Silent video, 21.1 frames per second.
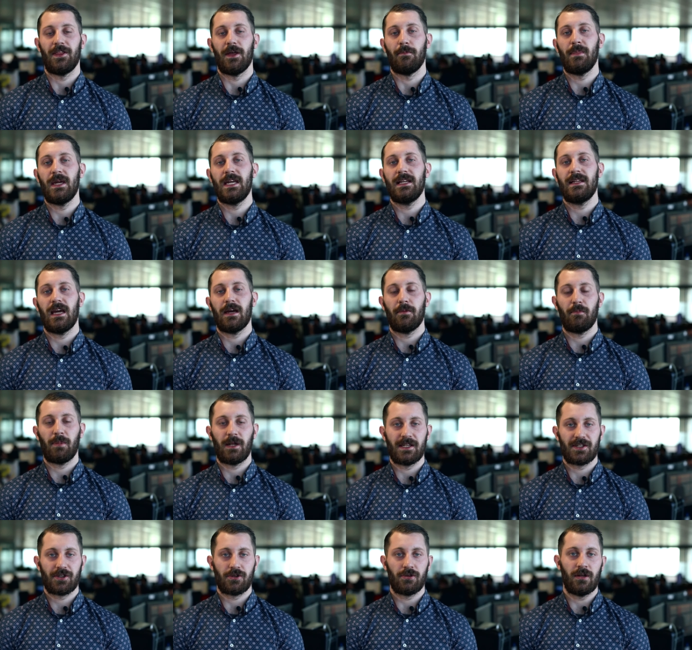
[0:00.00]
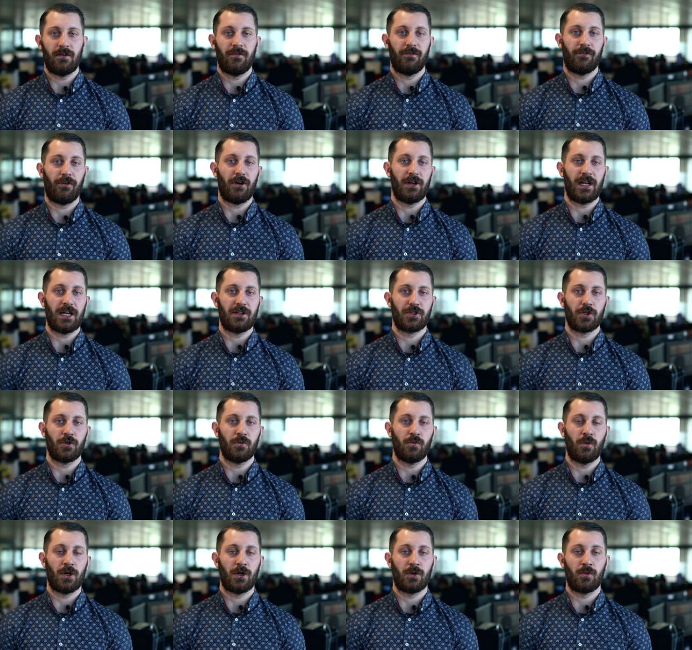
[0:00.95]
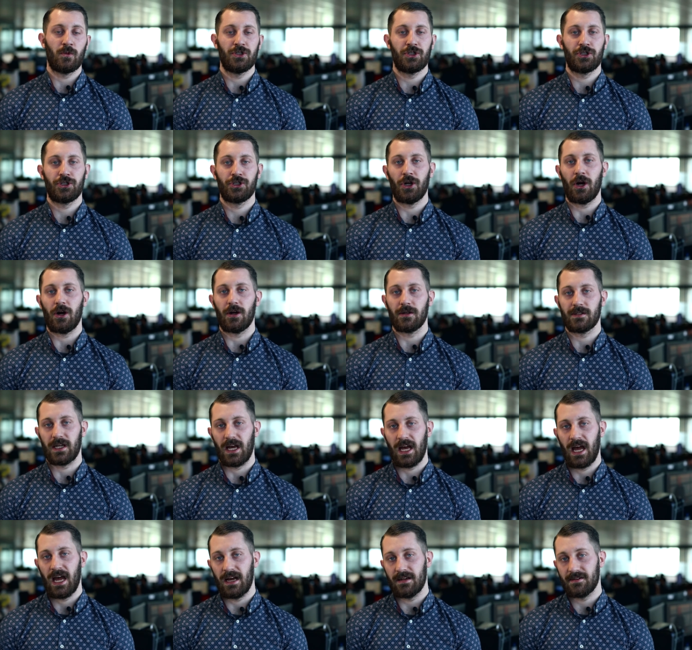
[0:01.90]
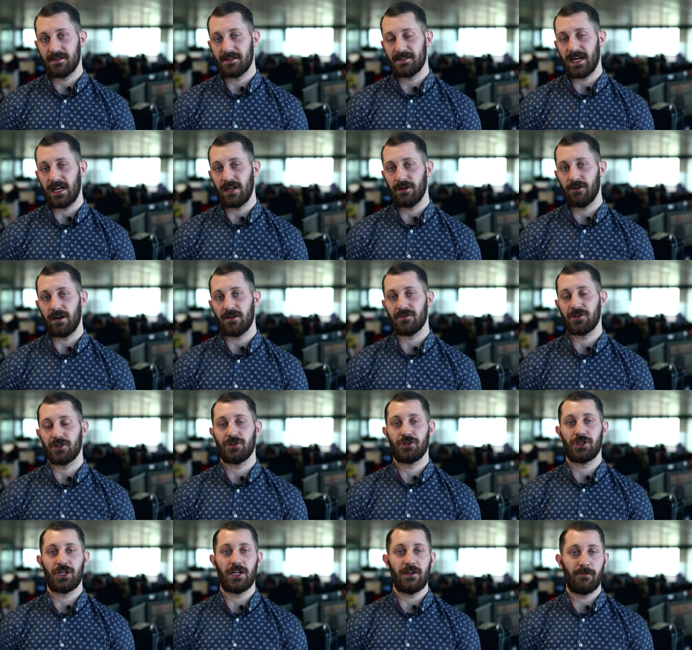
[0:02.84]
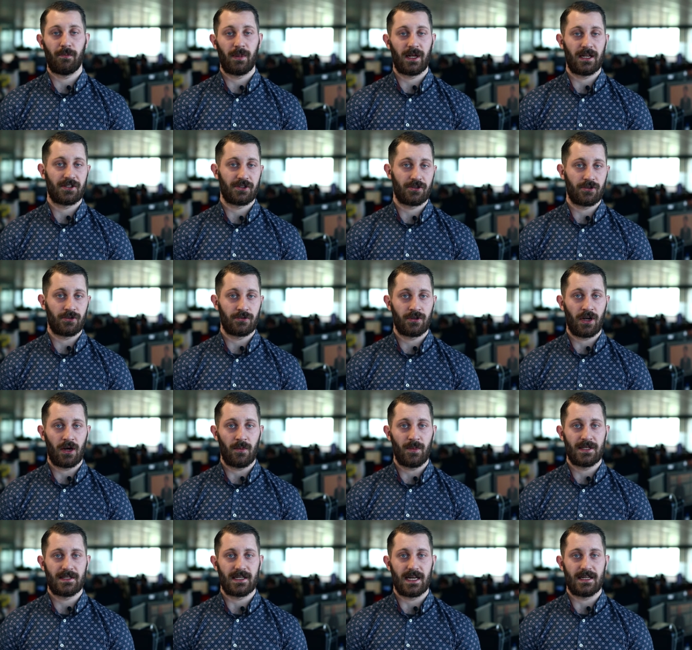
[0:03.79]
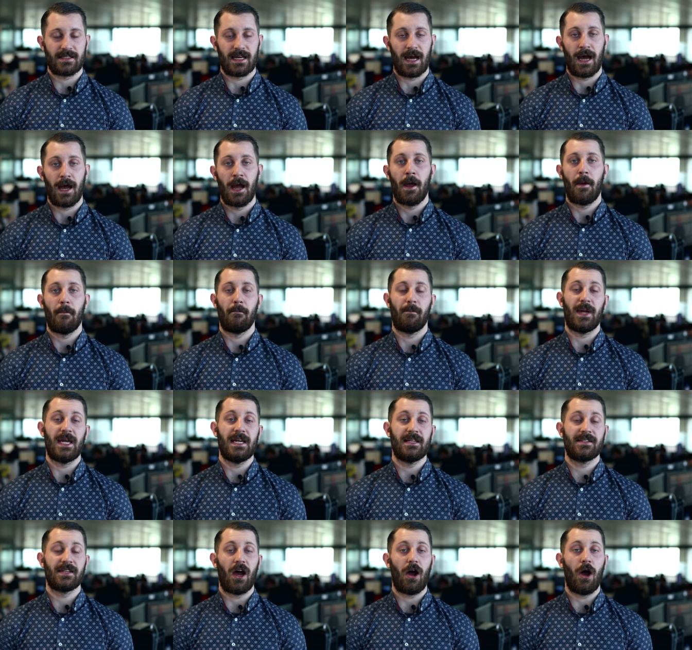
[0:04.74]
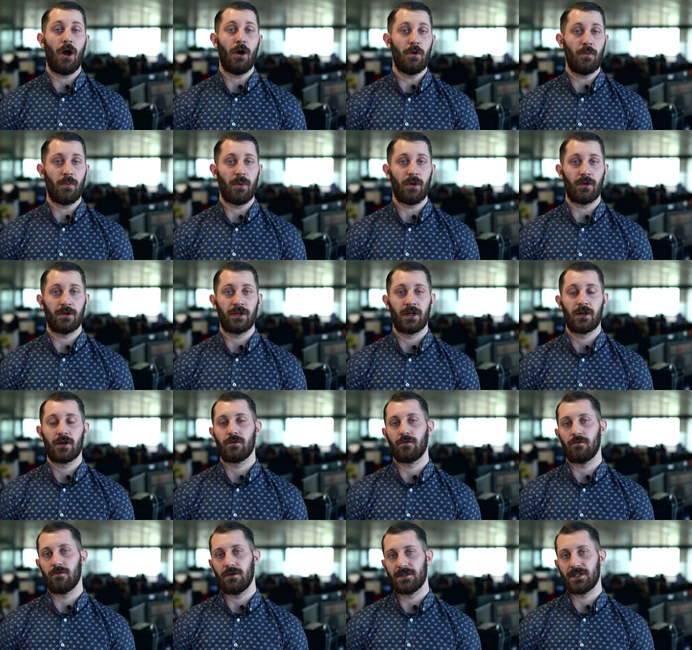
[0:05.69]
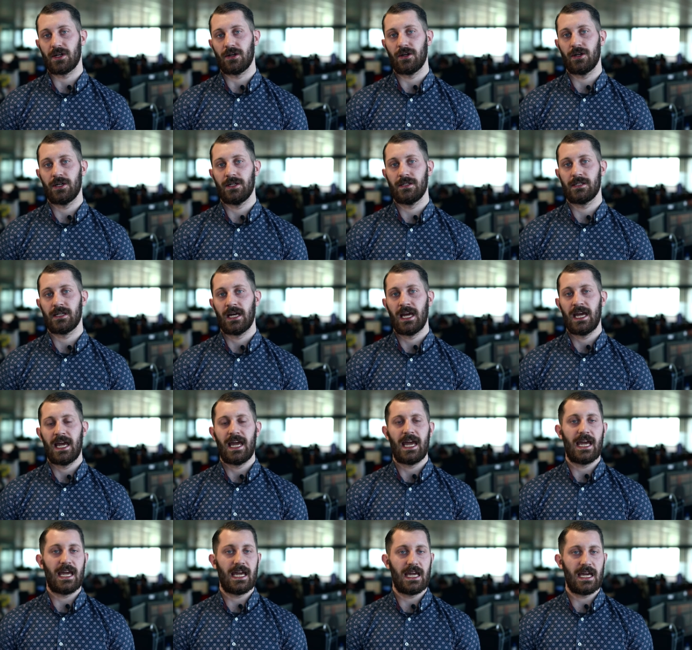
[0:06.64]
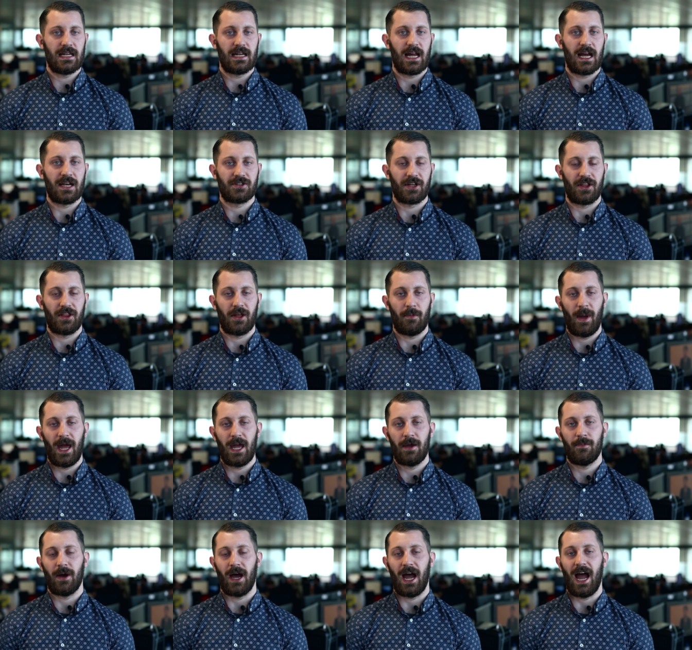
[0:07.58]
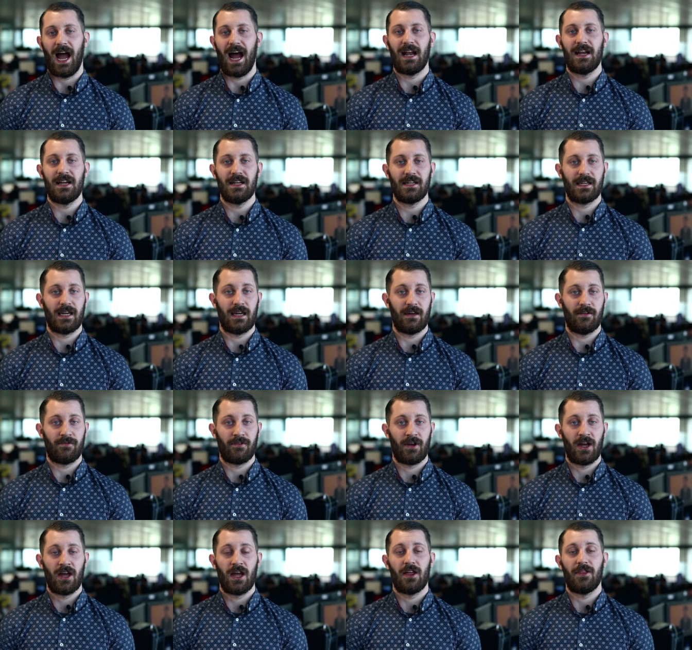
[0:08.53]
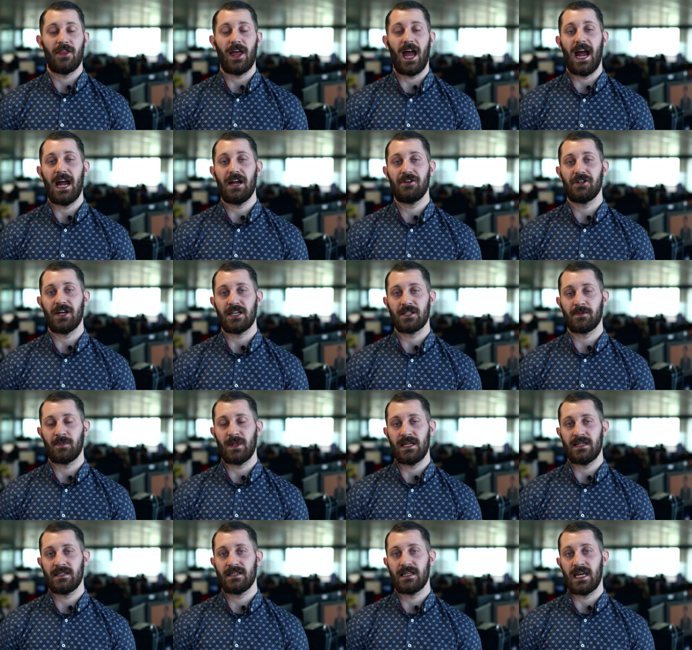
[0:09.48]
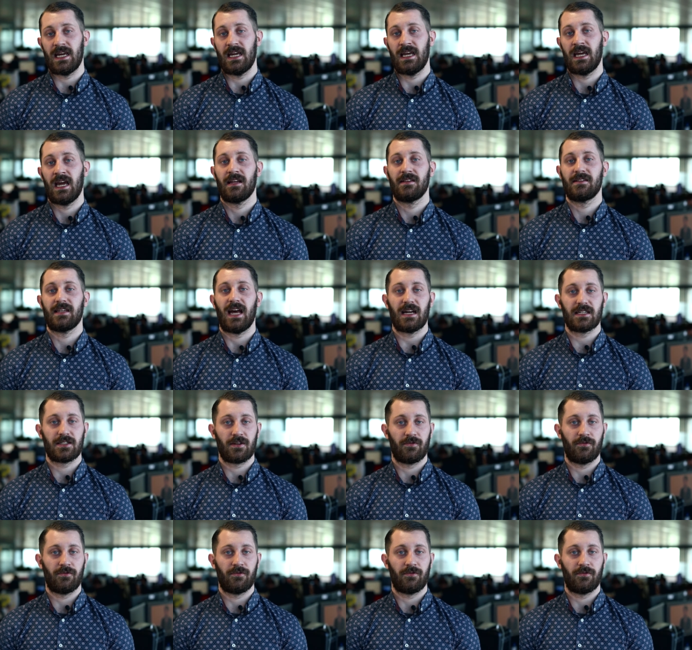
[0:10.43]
the media, political and financial world was shocked as The Telegraph's chief political commentator, Peter Oborne, resigned. He alleged that the paper hadn't given the HSBC tax